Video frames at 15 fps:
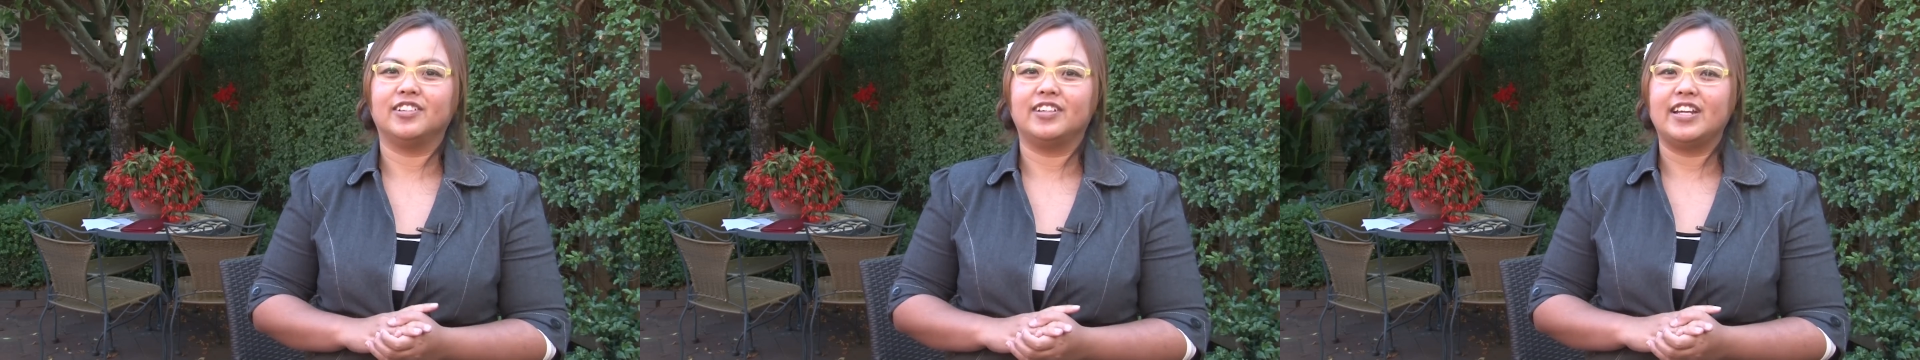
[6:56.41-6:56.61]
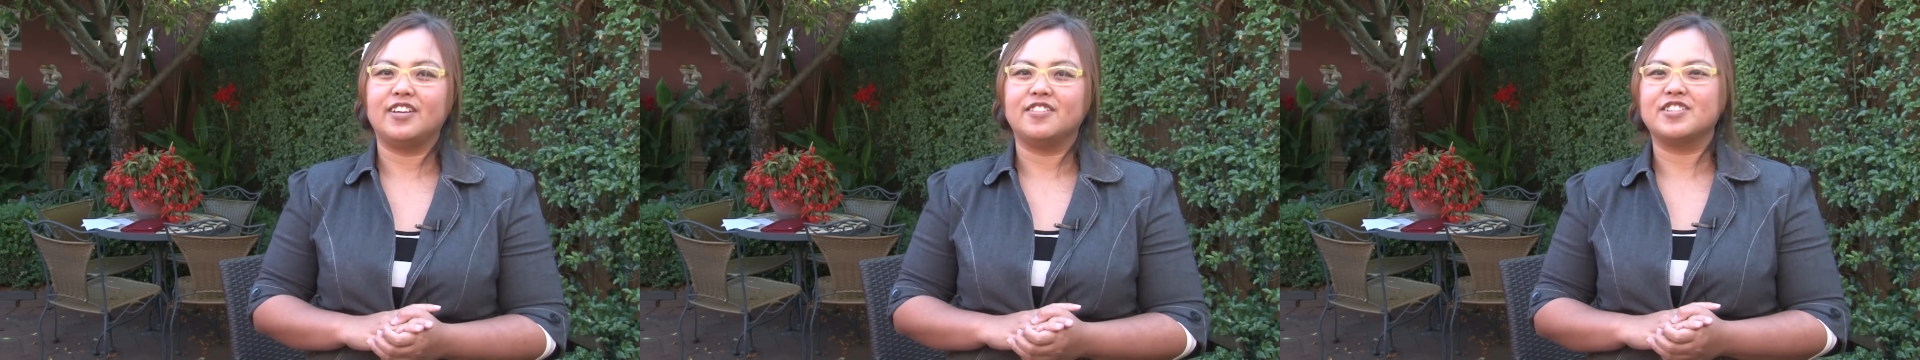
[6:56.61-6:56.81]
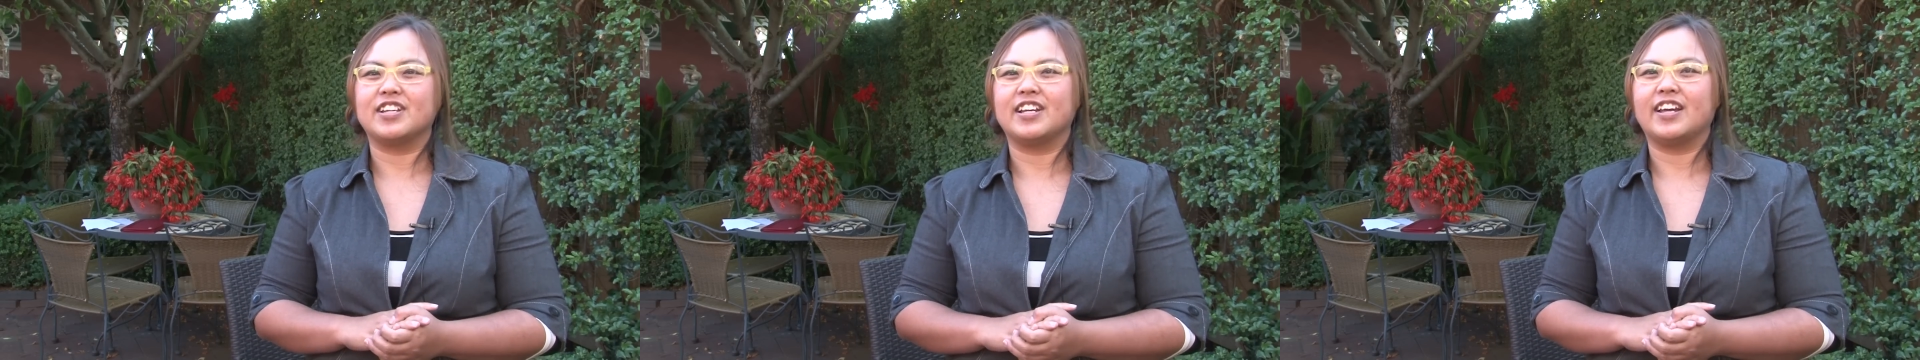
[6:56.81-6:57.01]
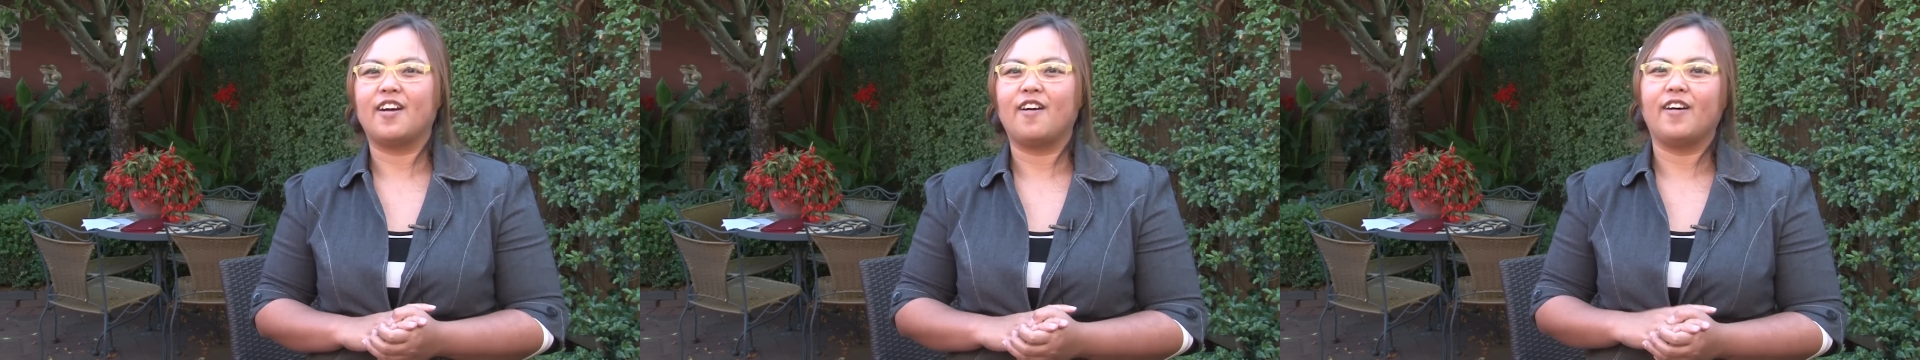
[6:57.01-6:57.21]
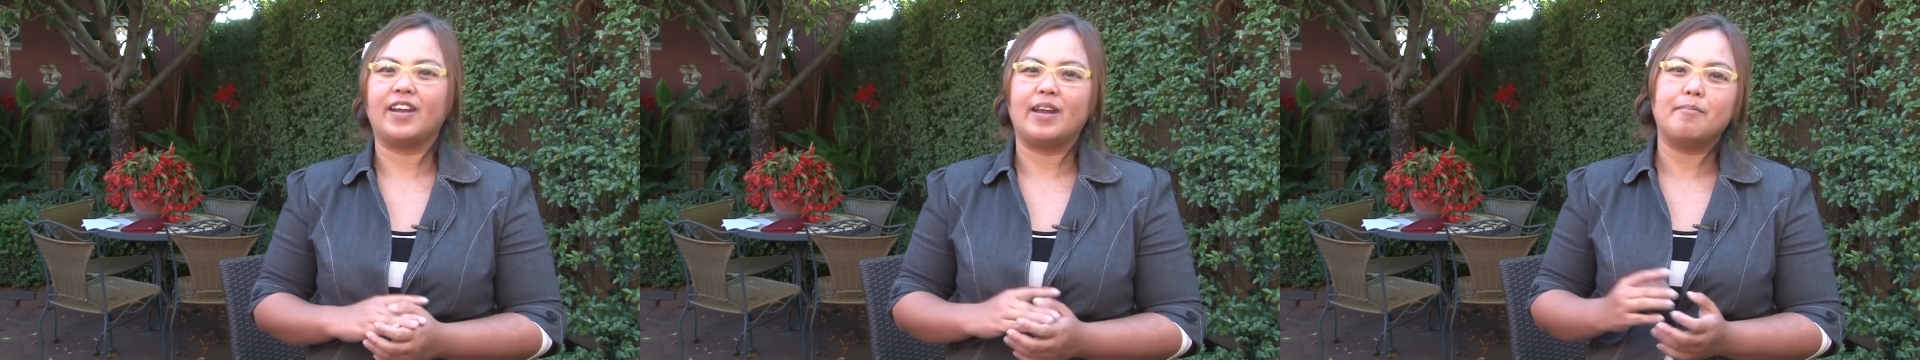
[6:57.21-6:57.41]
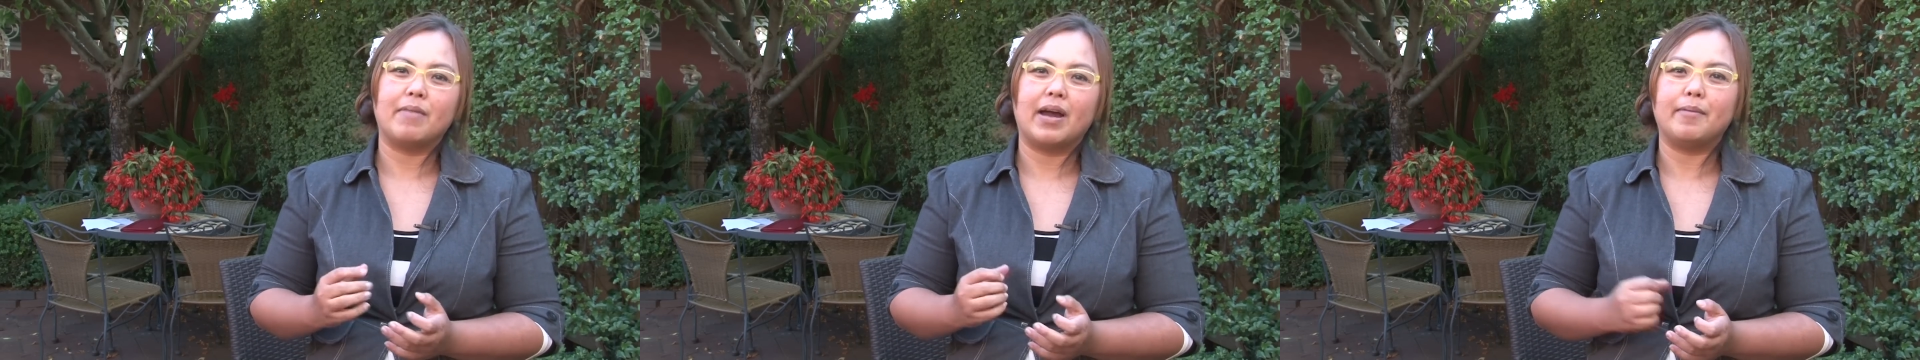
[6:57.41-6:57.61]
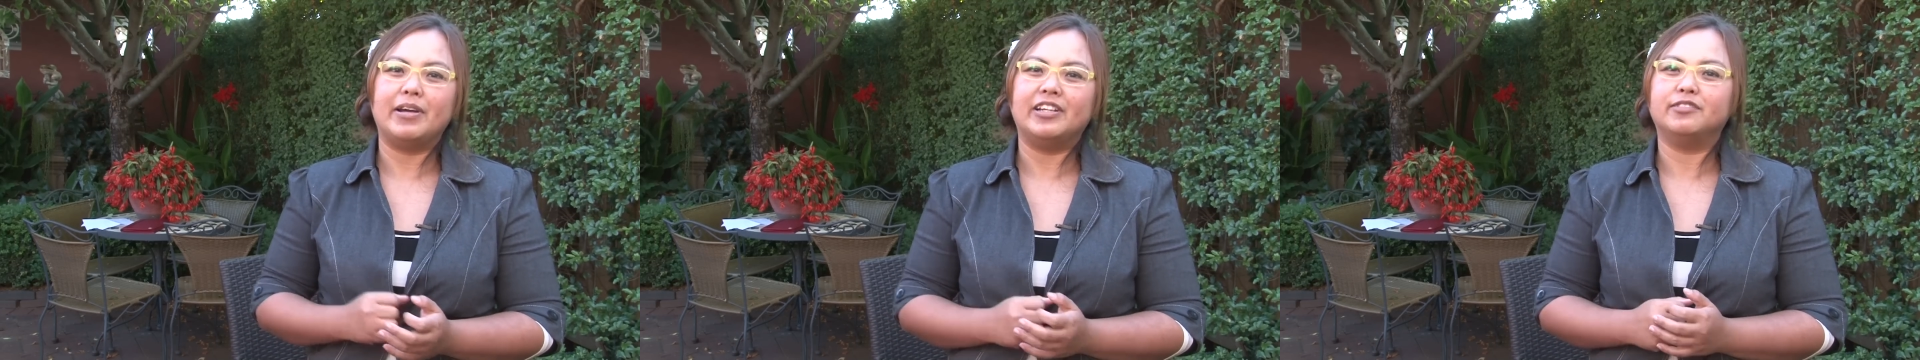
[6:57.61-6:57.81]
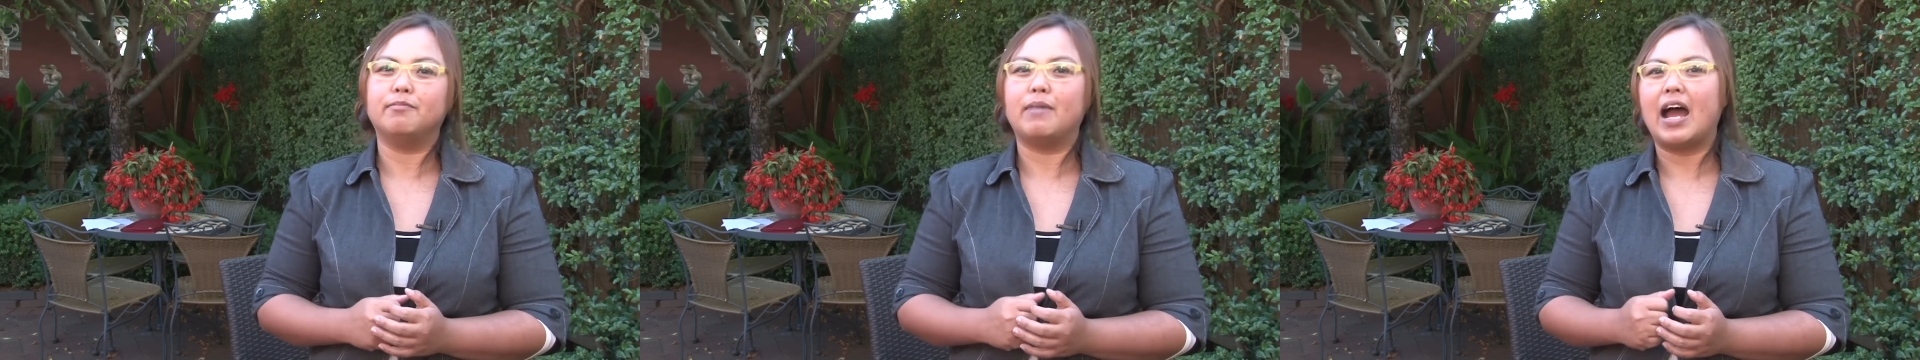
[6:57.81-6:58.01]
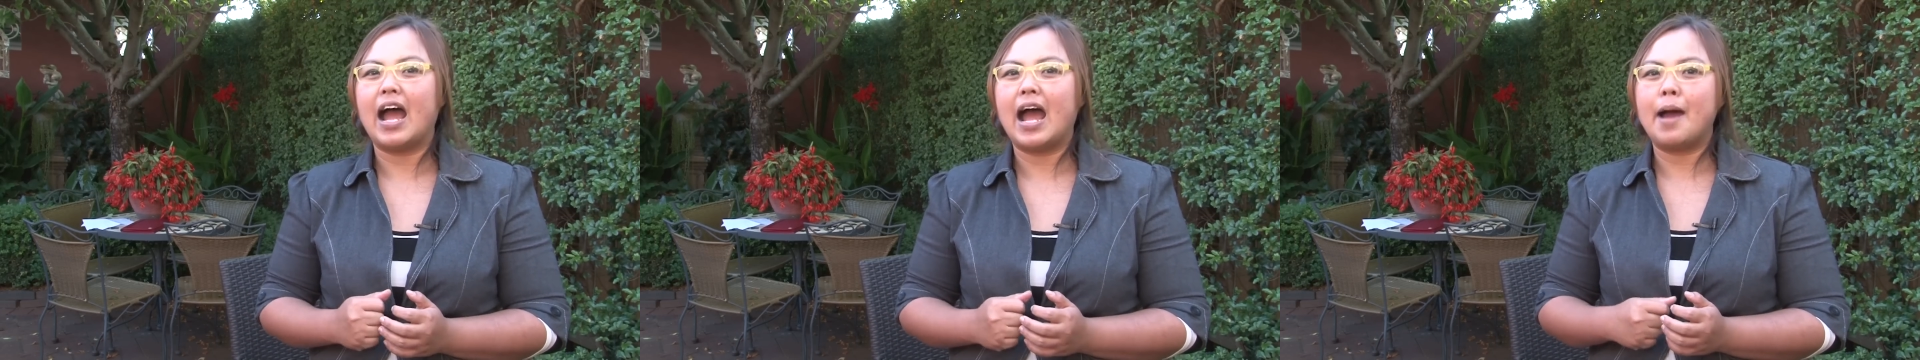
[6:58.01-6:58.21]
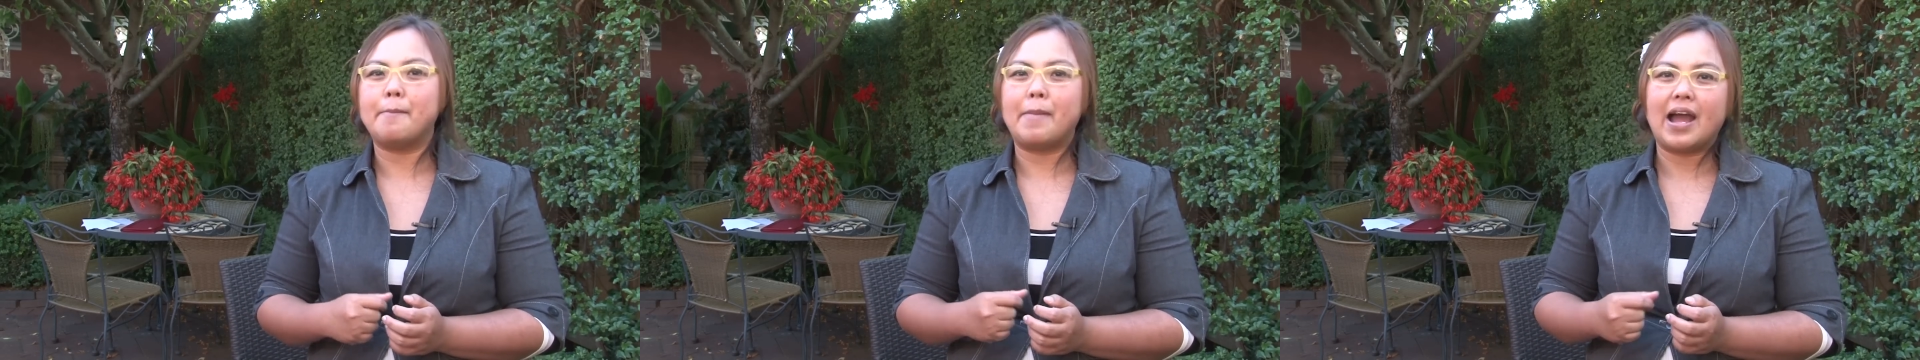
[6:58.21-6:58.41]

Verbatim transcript: so they usually call their mom as ma,